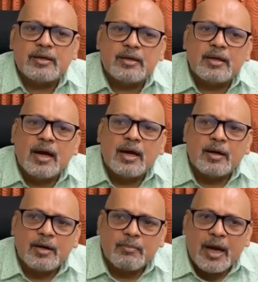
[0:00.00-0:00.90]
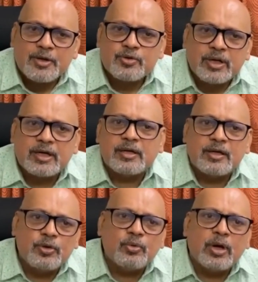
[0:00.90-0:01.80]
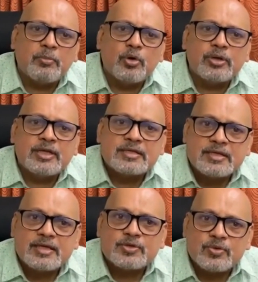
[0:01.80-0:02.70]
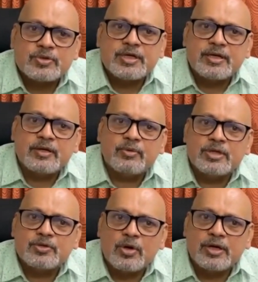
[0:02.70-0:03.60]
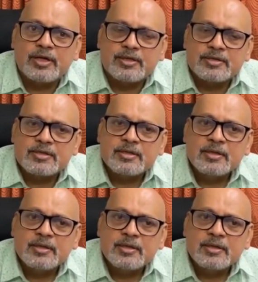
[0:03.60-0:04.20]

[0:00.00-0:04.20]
educating you about these dissociative disorders,